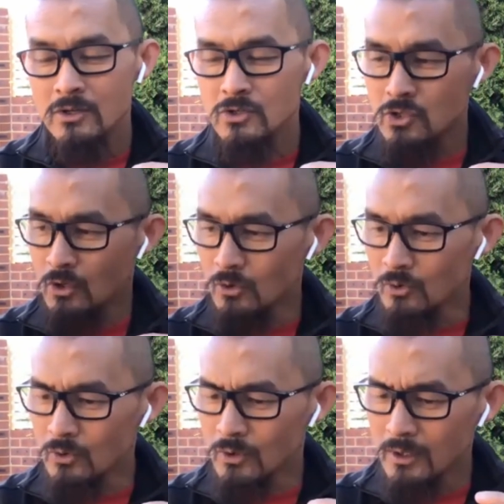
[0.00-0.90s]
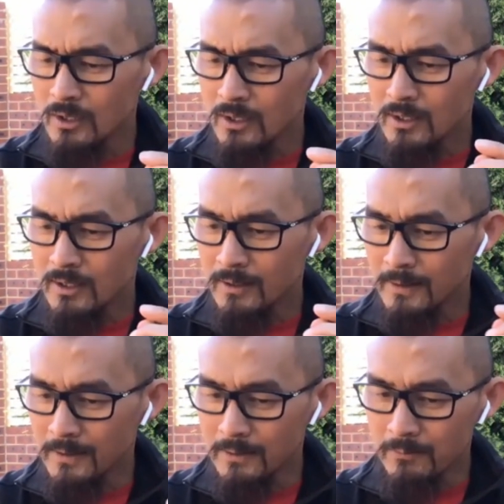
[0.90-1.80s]
So
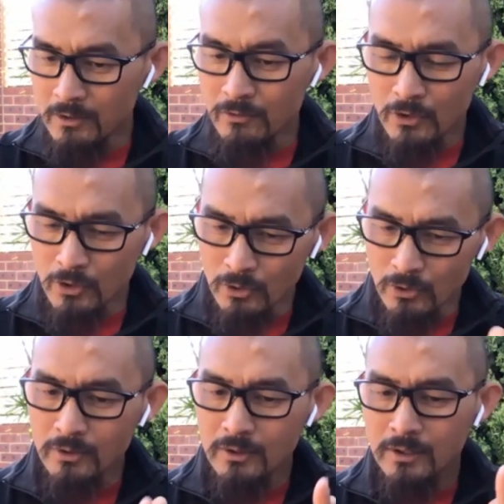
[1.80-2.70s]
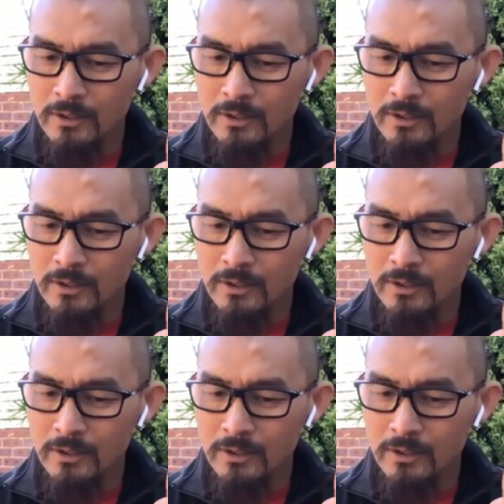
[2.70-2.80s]
even though